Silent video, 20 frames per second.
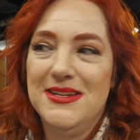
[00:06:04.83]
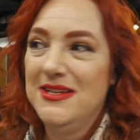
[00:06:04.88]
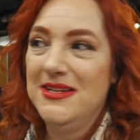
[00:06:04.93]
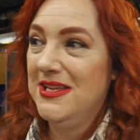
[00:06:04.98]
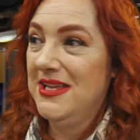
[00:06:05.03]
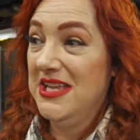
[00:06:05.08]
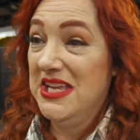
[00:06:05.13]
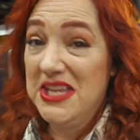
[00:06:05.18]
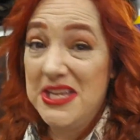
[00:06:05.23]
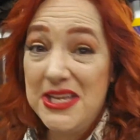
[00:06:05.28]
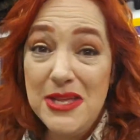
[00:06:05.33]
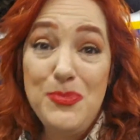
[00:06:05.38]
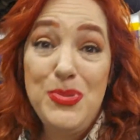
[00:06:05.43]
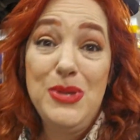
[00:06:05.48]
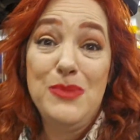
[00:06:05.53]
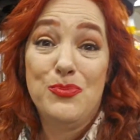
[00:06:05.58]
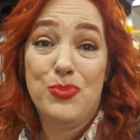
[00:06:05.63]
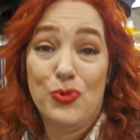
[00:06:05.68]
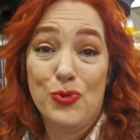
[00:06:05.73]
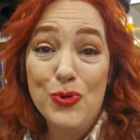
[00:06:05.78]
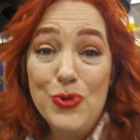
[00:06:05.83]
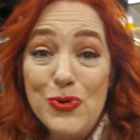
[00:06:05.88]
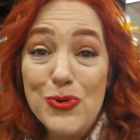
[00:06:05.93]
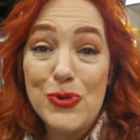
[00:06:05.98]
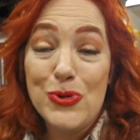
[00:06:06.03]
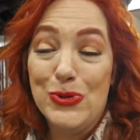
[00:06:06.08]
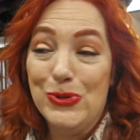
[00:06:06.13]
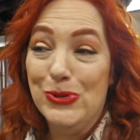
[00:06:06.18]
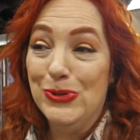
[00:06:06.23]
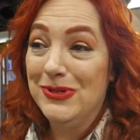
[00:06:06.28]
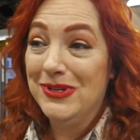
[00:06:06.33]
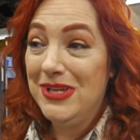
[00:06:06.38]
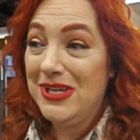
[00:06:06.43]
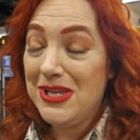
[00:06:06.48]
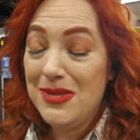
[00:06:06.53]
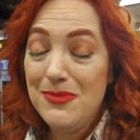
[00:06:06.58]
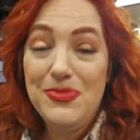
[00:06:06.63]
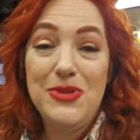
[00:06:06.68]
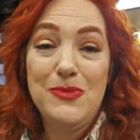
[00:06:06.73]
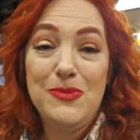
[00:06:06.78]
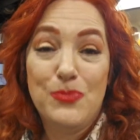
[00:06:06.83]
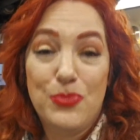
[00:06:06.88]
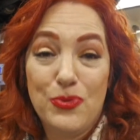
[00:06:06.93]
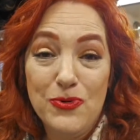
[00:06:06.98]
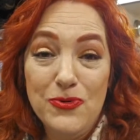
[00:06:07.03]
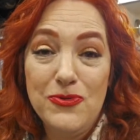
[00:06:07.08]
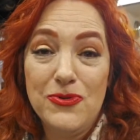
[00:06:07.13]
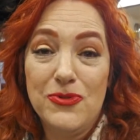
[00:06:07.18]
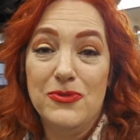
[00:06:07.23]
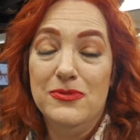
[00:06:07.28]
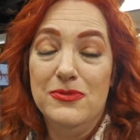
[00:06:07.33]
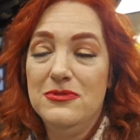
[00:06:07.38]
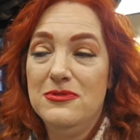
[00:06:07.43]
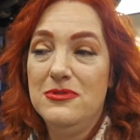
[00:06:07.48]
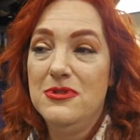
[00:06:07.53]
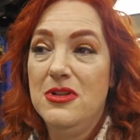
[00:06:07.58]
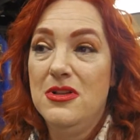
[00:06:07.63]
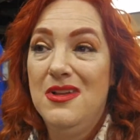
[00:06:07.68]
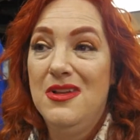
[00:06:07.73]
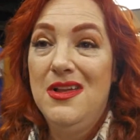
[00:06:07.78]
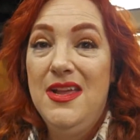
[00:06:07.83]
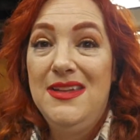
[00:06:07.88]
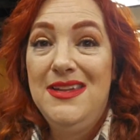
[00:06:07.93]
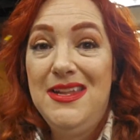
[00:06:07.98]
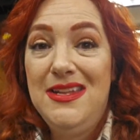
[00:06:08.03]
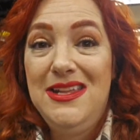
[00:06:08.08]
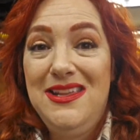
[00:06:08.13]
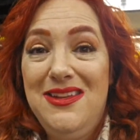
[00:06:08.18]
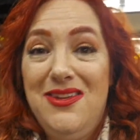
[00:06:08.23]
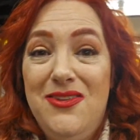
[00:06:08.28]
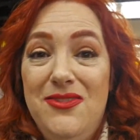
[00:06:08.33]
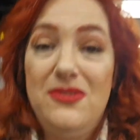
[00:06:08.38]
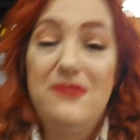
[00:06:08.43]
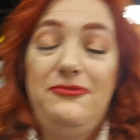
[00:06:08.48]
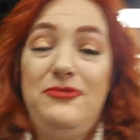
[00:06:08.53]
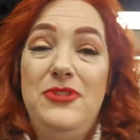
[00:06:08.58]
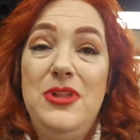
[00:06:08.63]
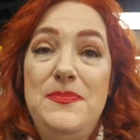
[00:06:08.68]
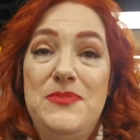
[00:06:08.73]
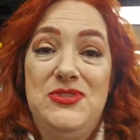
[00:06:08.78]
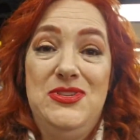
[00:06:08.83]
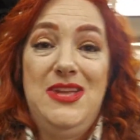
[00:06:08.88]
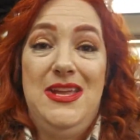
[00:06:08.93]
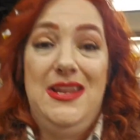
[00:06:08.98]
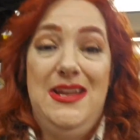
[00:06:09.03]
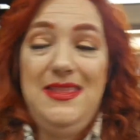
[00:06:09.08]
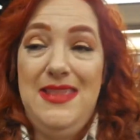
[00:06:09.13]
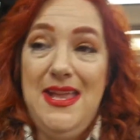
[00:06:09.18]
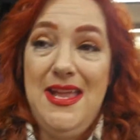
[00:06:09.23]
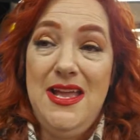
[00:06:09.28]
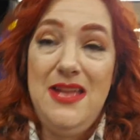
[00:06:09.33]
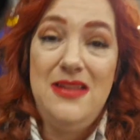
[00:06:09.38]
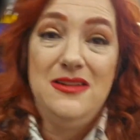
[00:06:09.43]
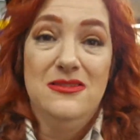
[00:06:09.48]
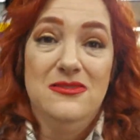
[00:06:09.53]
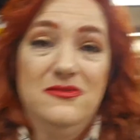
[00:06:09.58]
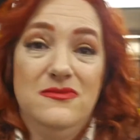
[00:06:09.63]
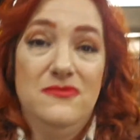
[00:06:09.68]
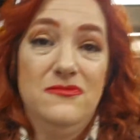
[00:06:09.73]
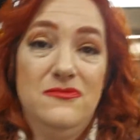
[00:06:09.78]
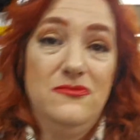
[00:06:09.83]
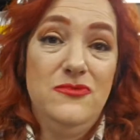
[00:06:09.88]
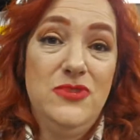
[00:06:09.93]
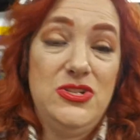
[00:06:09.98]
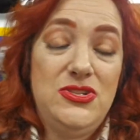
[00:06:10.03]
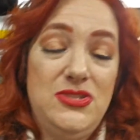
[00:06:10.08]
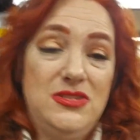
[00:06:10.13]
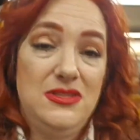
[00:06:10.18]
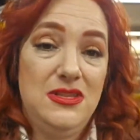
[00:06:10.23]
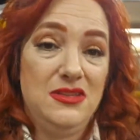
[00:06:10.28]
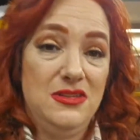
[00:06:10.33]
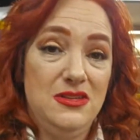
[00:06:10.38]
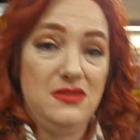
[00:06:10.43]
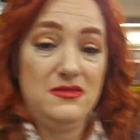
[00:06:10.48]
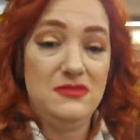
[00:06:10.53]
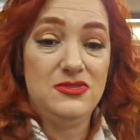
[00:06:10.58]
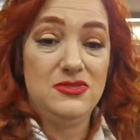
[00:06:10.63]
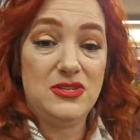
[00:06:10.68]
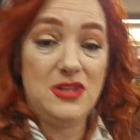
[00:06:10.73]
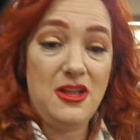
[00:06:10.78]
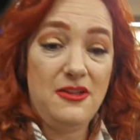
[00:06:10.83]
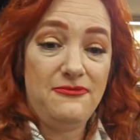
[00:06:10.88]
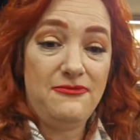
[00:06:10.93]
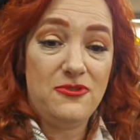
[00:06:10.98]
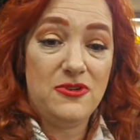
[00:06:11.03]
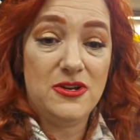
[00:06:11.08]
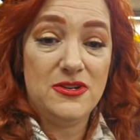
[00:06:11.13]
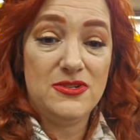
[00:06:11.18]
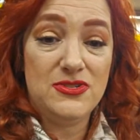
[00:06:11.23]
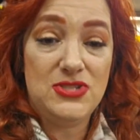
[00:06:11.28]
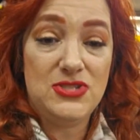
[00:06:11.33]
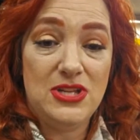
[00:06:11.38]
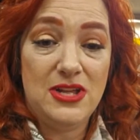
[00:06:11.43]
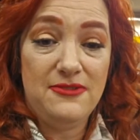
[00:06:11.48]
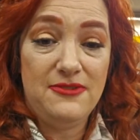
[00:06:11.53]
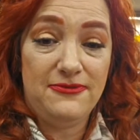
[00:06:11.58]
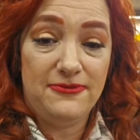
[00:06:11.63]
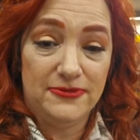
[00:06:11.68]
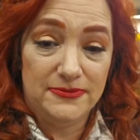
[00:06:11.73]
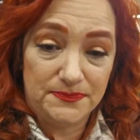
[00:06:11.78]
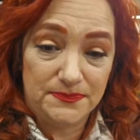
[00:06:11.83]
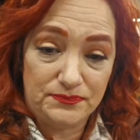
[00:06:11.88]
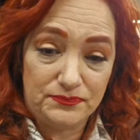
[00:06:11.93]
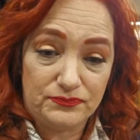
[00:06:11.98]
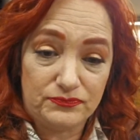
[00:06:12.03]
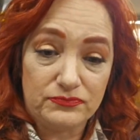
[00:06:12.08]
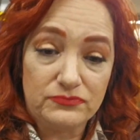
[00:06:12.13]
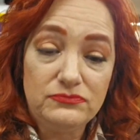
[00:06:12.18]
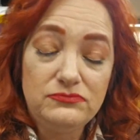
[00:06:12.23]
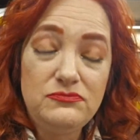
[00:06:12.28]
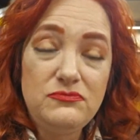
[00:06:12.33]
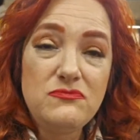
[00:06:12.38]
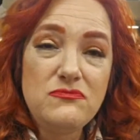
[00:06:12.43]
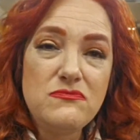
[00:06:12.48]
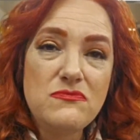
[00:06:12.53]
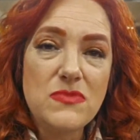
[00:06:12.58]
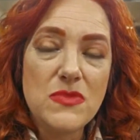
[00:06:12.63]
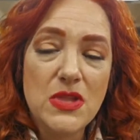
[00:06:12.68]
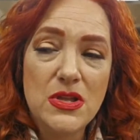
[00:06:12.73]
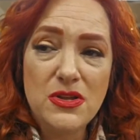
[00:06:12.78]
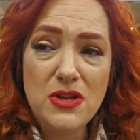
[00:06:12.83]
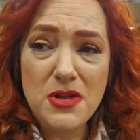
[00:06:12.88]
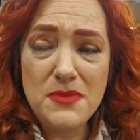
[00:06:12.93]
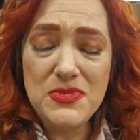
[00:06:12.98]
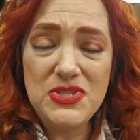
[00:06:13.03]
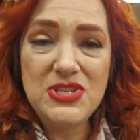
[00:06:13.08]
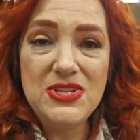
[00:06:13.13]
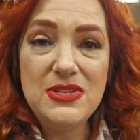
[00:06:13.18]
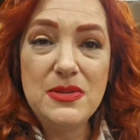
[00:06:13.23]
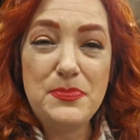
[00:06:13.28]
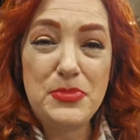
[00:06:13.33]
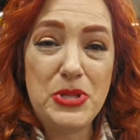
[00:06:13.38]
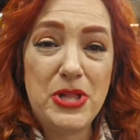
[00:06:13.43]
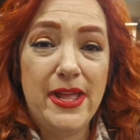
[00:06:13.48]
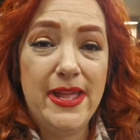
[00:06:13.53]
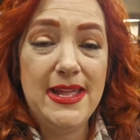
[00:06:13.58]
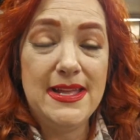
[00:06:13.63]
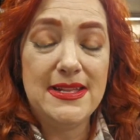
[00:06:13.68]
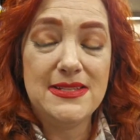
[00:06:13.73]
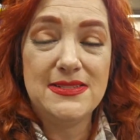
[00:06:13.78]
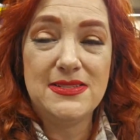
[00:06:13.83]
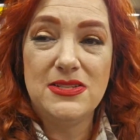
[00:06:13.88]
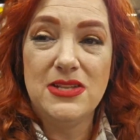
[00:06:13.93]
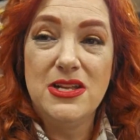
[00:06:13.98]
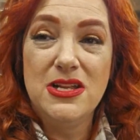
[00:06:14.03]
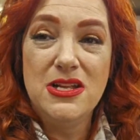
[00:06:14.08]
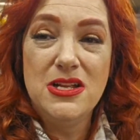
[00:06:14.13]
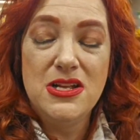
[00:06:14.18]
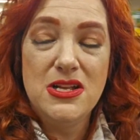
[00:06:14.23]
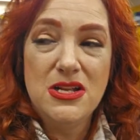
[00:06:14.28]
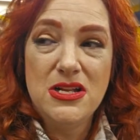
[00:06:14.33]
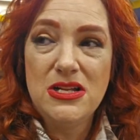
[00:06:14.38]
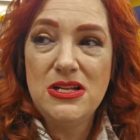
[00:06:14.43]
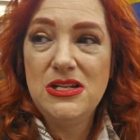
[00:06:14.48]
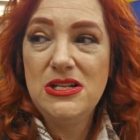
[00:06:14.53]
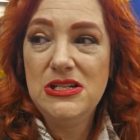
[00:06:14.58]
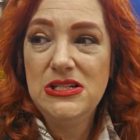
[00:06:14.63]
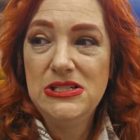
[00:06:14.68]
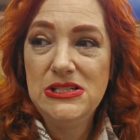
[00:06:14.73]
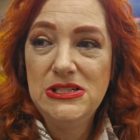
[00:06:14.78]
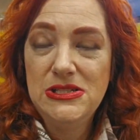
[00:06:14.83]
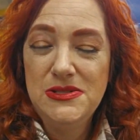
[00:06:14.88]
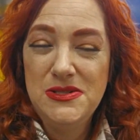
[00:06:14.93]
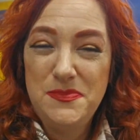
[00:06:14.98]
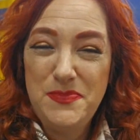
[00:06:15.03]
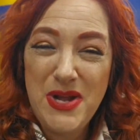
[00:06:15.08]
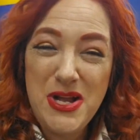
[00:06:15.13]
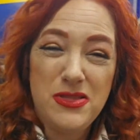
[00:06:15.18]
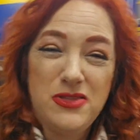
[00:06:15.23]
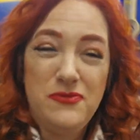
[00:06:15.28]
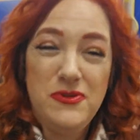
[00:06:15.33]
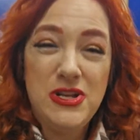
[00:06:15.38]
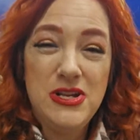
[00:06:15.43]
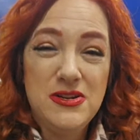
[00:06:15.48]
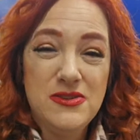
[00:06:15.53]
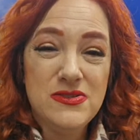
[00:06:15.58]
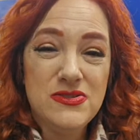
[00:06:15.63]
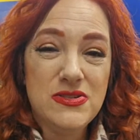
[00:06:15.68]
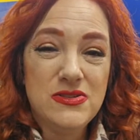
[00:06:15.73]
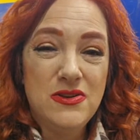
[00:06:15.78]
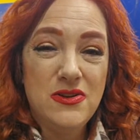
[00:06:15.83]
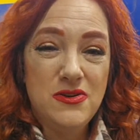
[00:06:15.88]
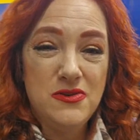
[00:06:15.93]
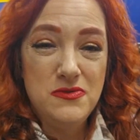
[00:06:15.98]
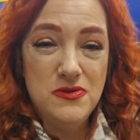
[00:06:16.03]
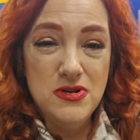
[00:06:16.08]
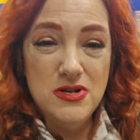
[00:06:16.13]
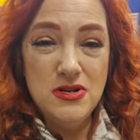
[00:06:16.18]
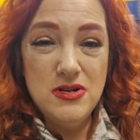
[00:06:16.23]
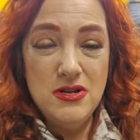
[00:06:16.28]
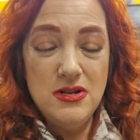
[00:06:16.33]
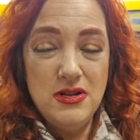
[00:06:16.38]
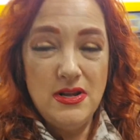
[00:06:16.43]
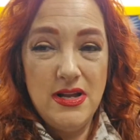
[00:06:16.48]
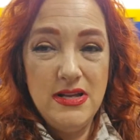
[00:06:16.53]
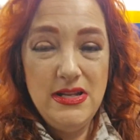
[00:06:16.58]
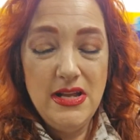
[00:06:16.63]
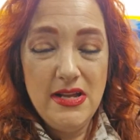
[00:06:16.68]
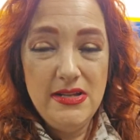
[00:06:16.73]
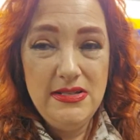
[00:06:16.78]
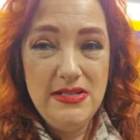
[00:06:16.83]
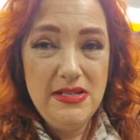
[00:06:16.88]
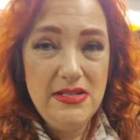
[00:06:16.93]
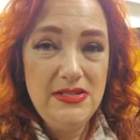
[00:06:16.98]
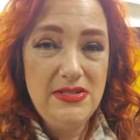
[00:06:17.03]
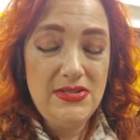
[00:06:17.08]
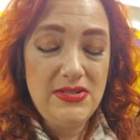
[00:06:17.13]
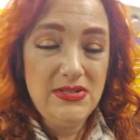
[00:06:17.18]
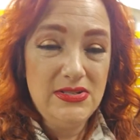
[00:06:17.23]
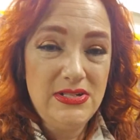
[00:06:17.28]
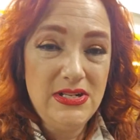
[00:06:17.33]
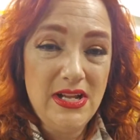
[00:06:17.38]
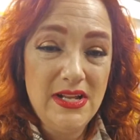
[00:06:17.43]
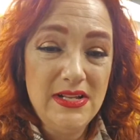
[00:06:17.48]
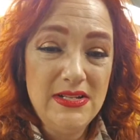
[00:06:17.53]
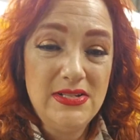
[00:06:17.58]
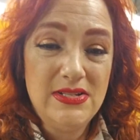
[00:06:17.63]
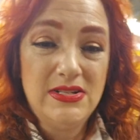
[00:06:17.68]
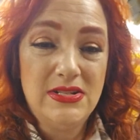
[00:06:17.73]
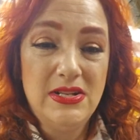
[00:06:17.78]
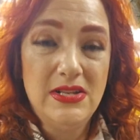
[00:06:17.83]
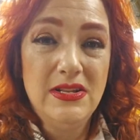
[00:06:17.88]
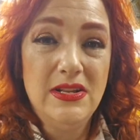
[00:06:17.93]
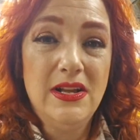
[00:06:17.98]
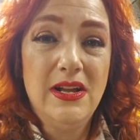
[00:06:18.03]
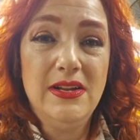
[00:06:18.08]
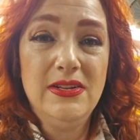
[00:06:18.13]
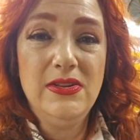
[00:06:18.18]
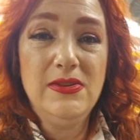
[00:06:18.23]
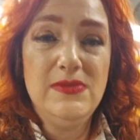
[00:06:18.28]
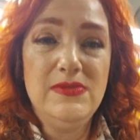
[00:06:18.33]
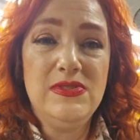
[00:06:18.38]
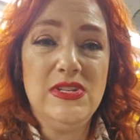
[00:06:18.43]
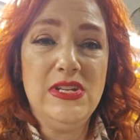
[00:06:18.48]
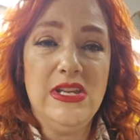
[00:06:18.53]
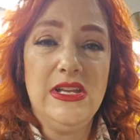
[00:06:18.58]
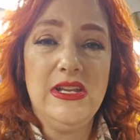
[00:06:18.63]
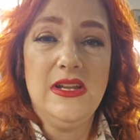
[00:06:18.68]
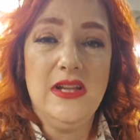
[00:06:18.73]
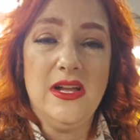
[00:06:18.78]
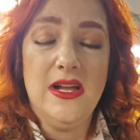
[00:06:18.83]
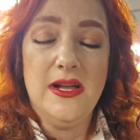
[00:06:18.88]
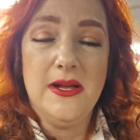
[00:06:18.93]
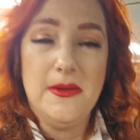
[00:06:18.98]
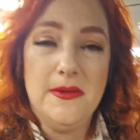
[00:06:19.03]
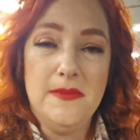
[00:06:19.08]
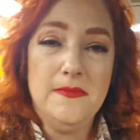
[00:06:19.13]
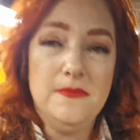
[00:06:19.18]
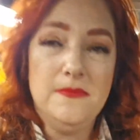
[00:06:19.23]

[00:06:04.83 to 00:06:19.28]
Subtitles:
it can be brutal. It can be brutal. Then the other flip side of that, which the software and stuff comes into play, is about 3 years ago, I did suggest using I